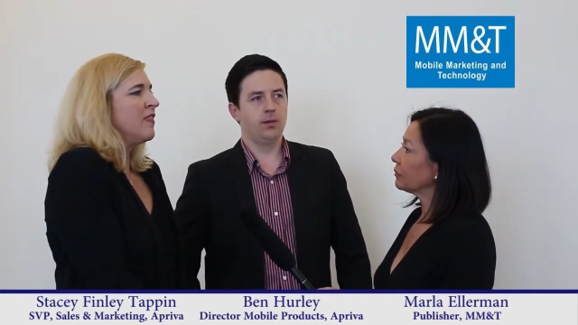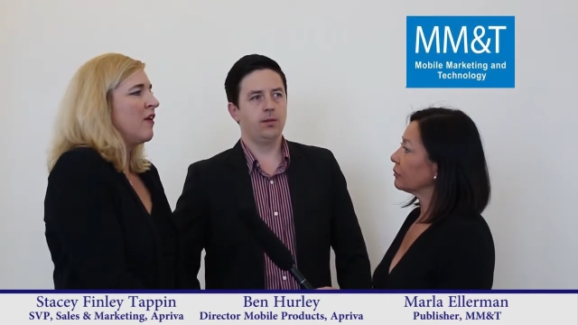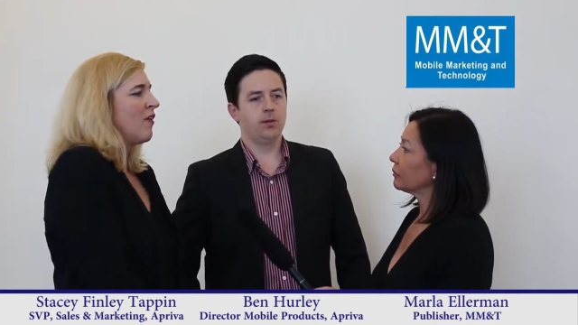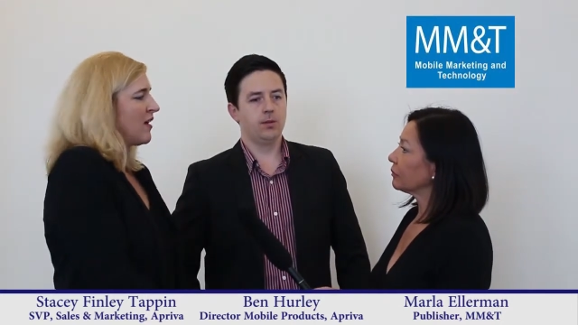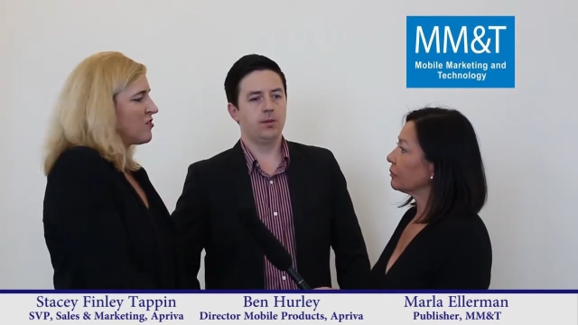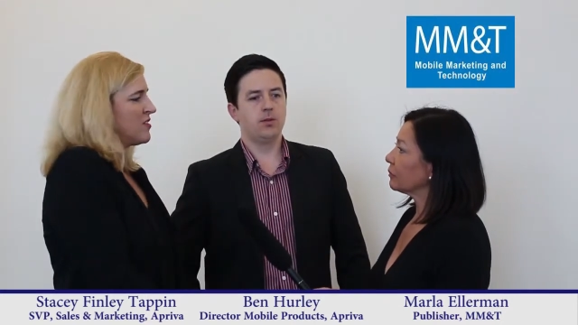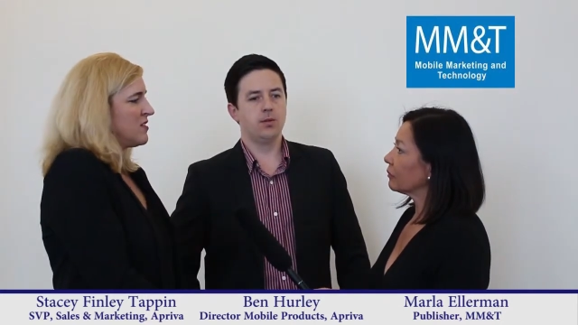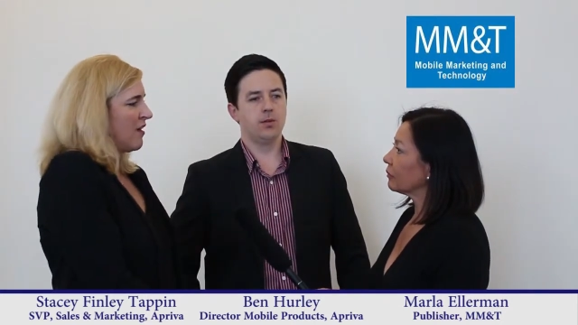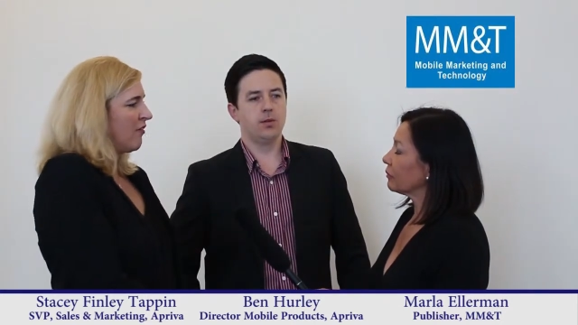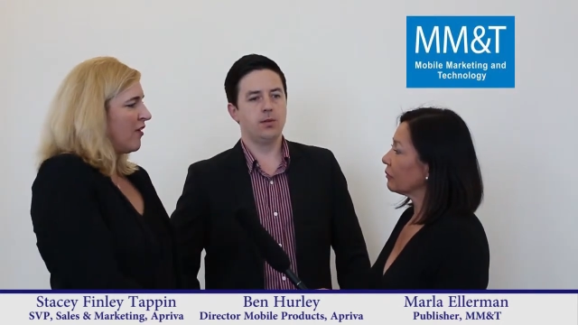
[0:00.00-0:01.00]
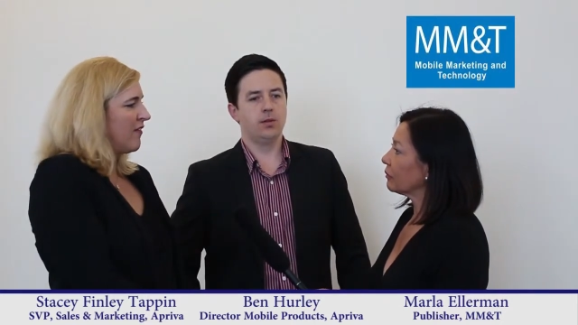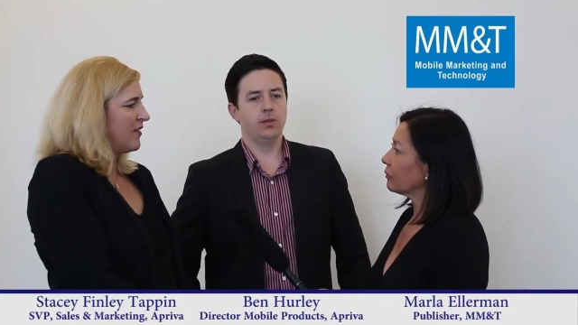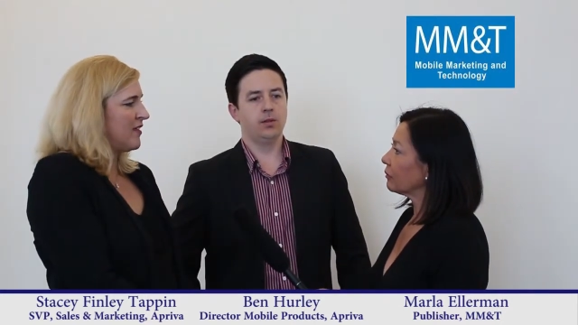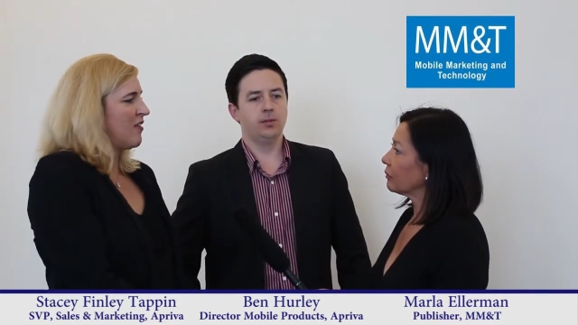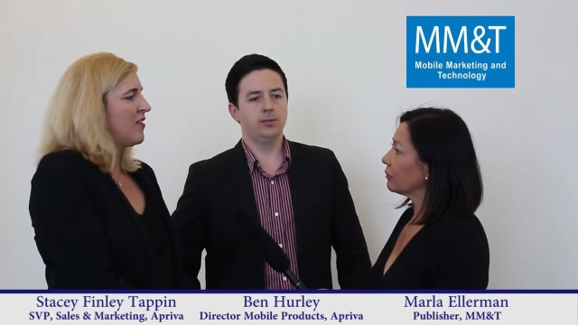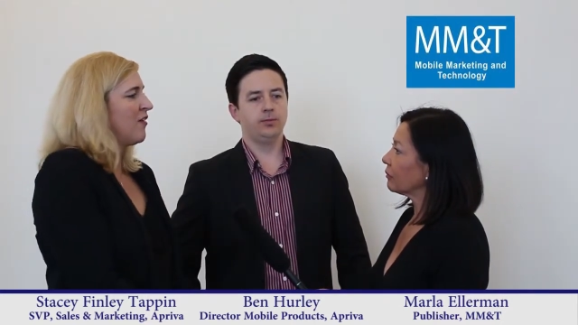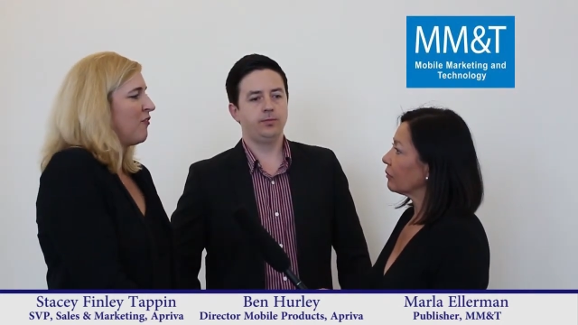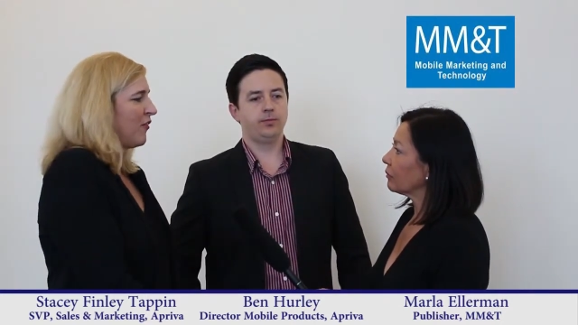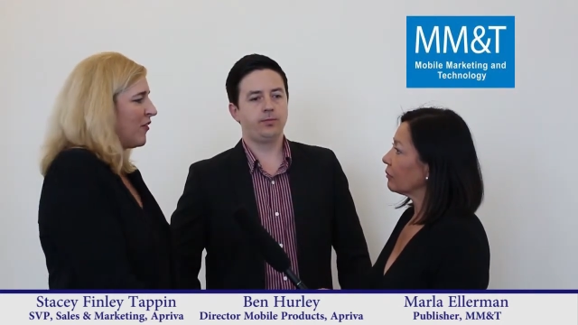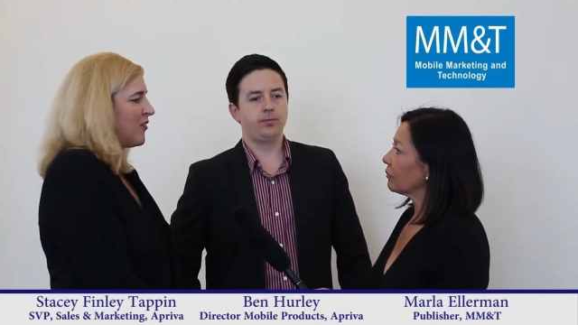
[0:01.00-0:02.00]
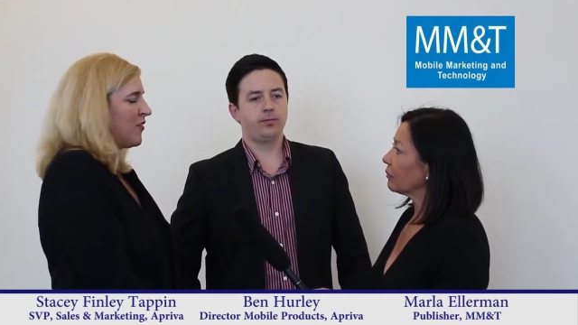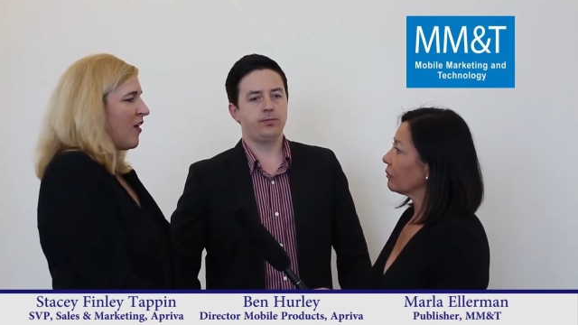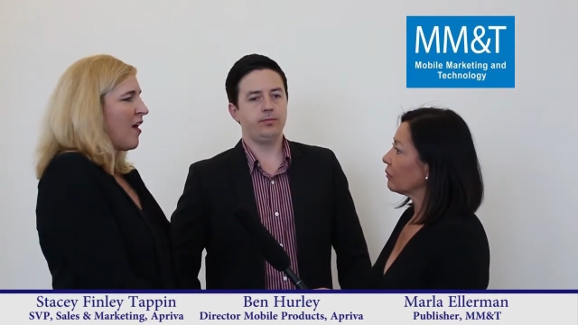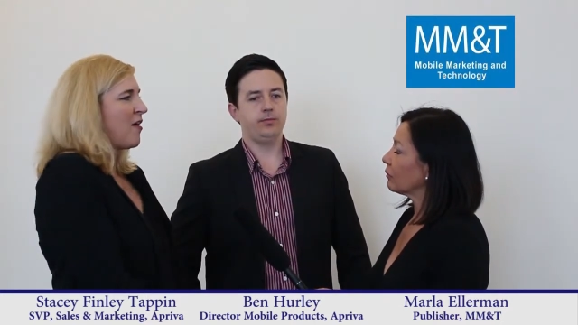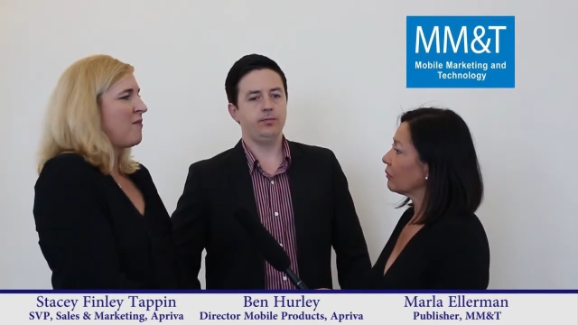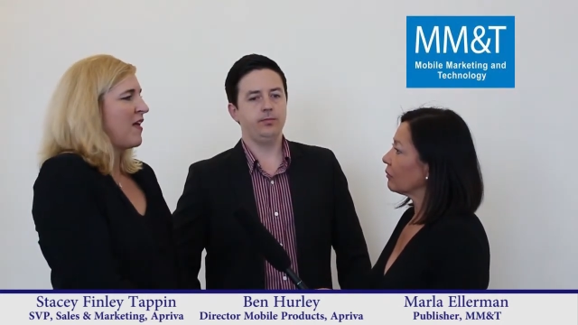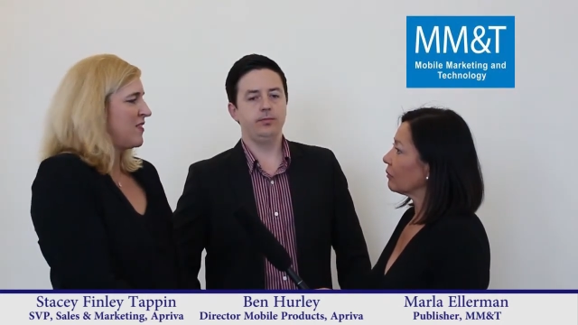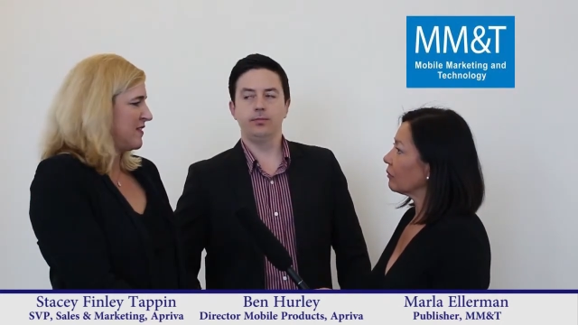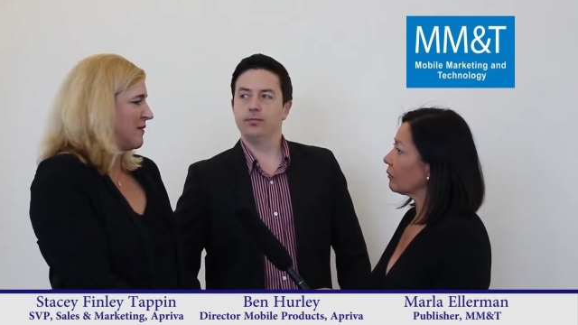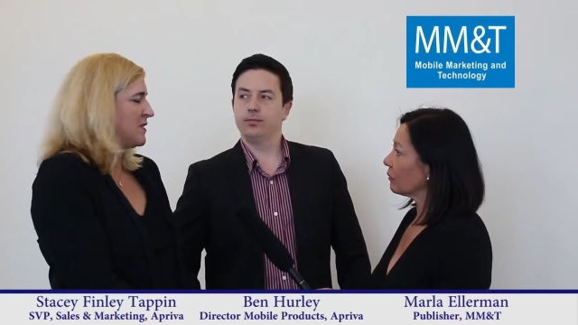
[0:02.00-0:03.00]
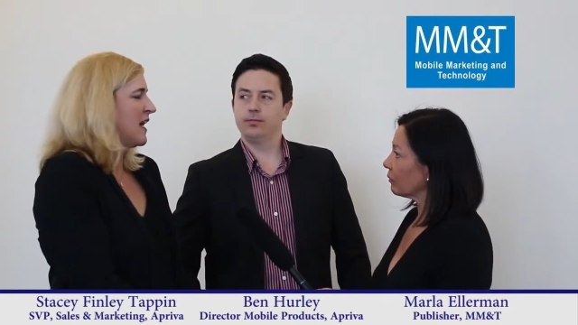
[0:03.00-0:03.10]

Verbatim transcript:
Speaker 1: there were actually several of us out there first um, at the same